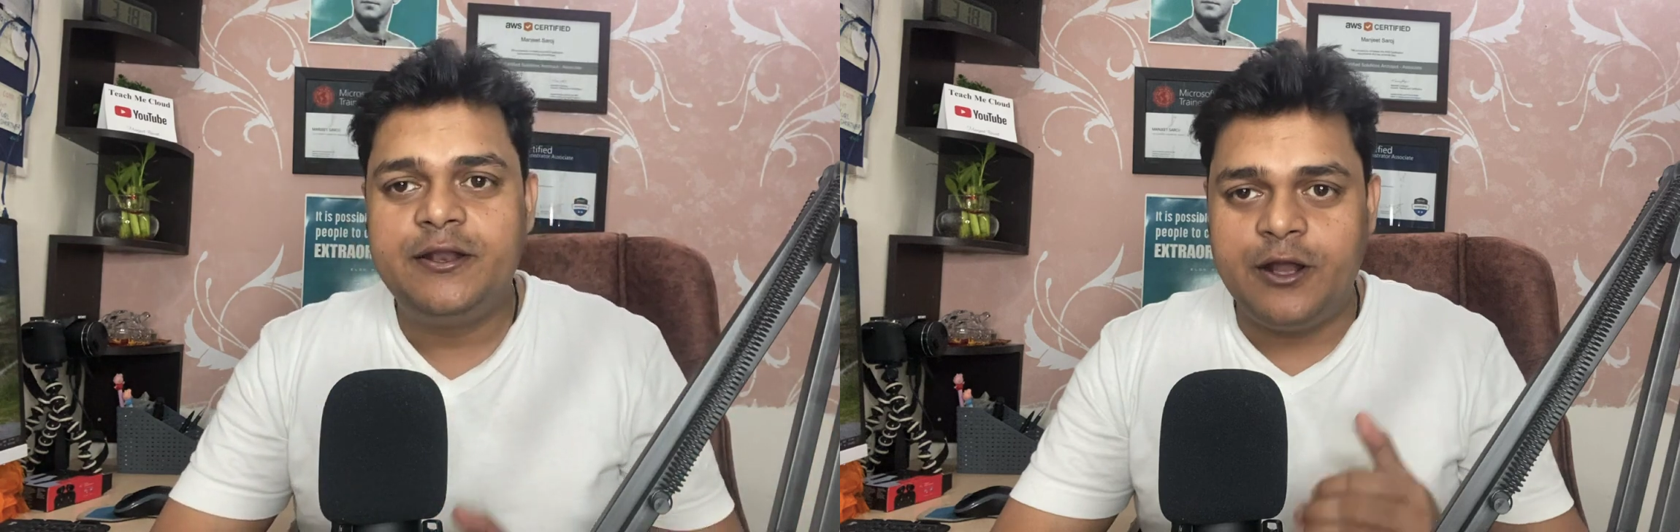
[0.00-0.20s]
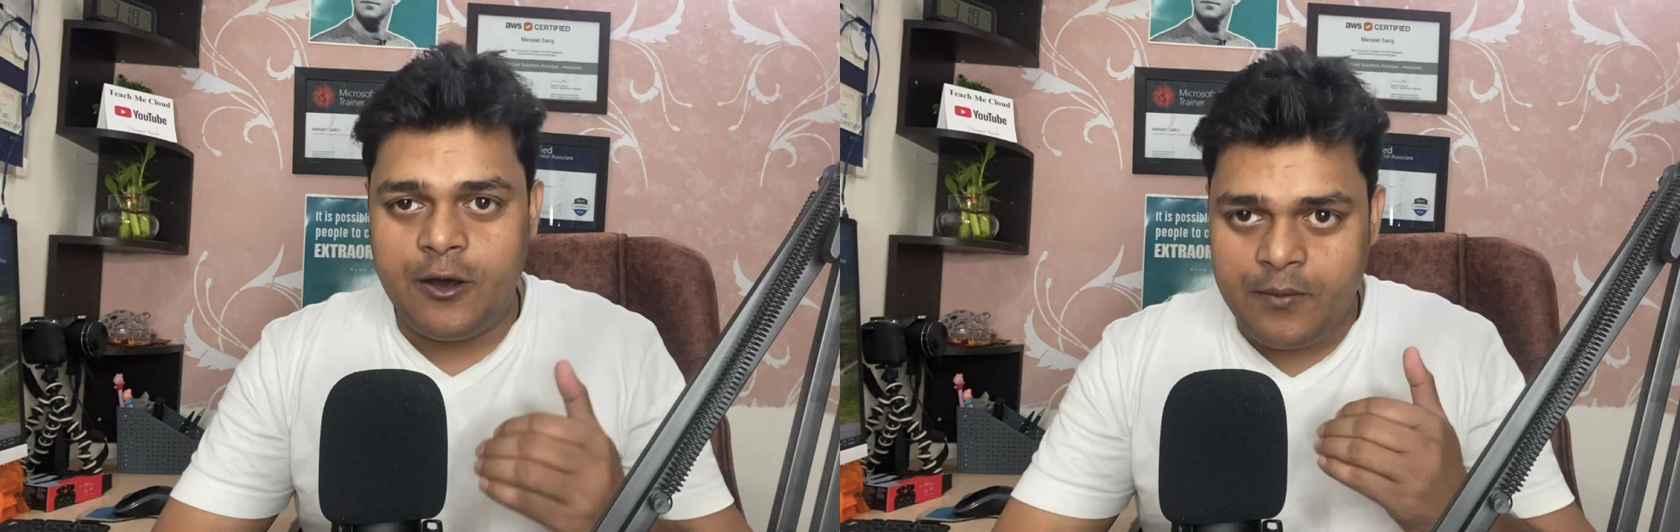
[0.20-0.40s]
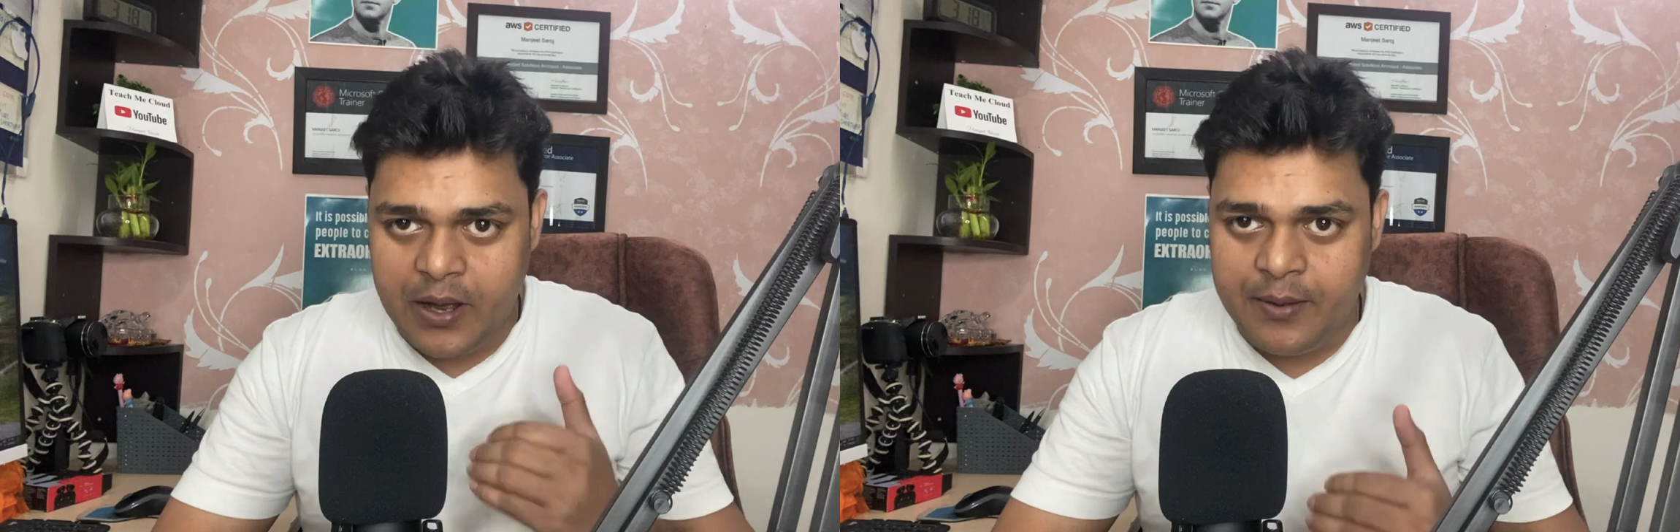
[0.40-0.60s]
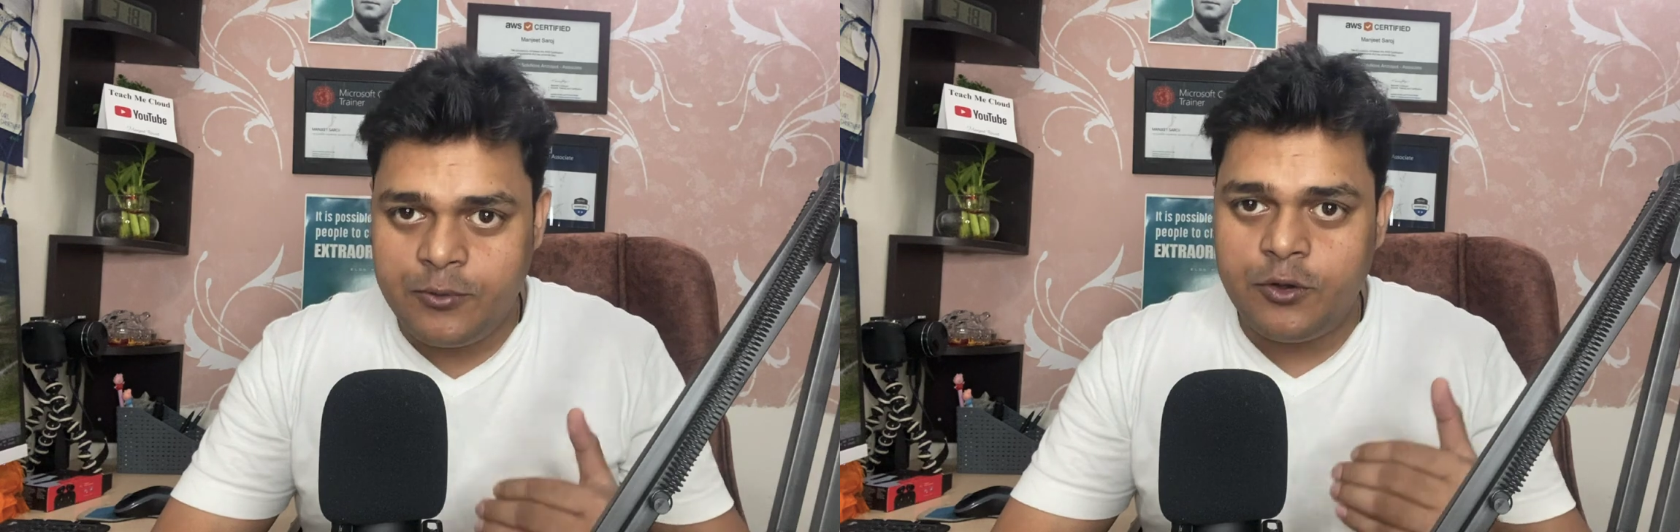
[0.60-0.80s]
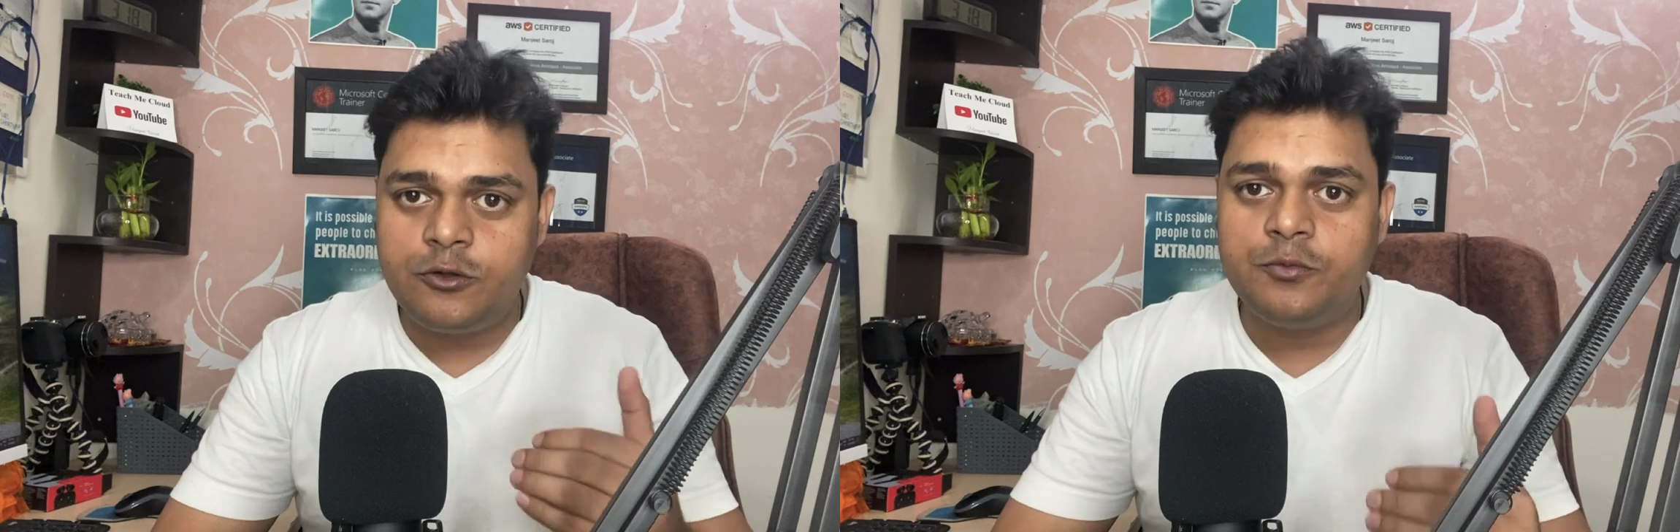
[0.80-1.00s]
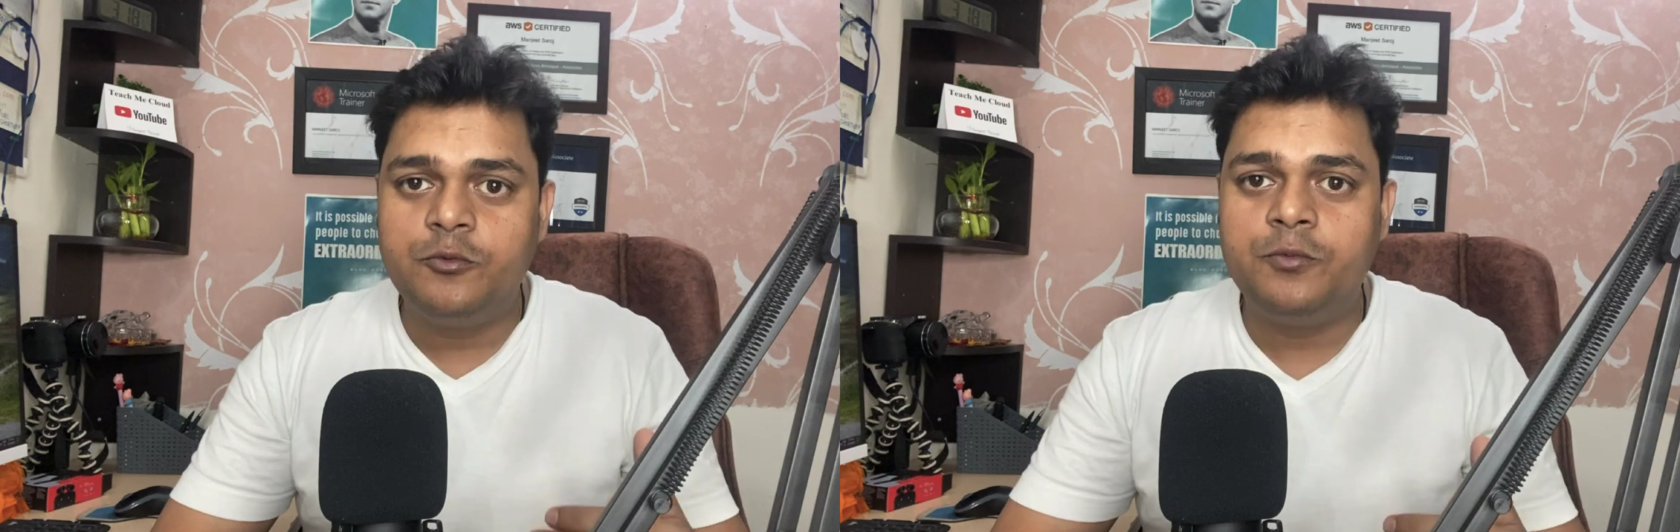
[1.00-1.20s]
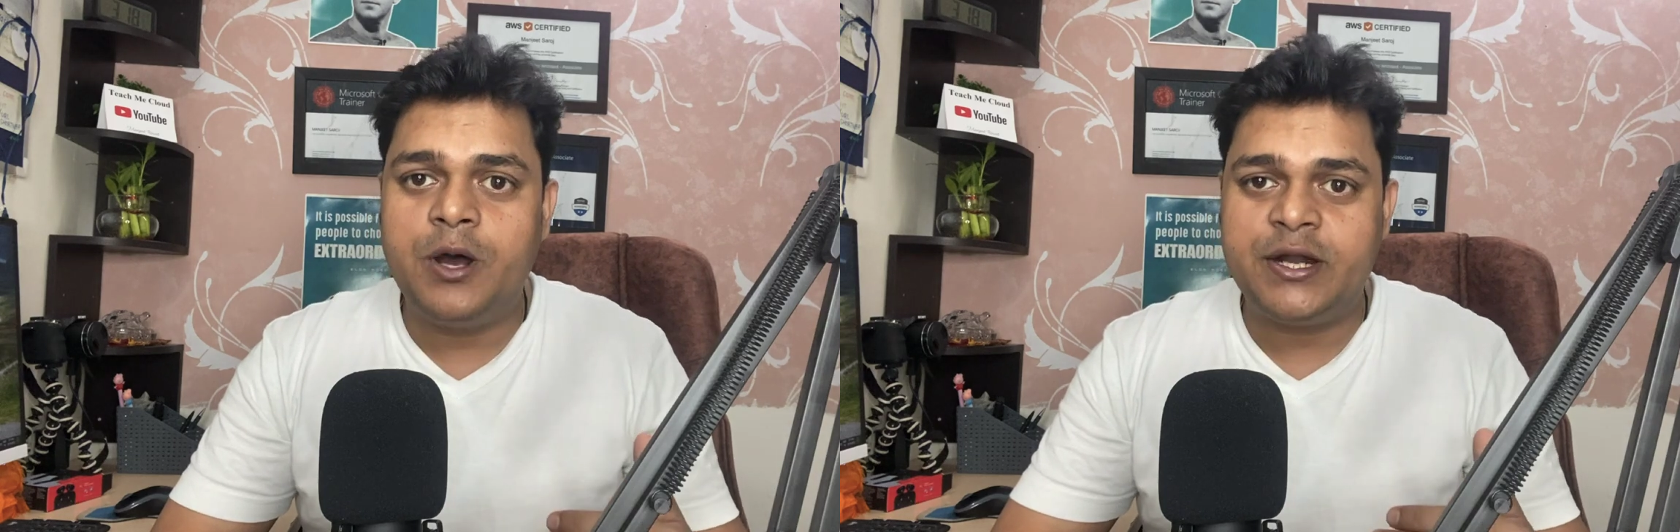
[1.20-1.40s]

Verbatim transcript: Now I'm going to move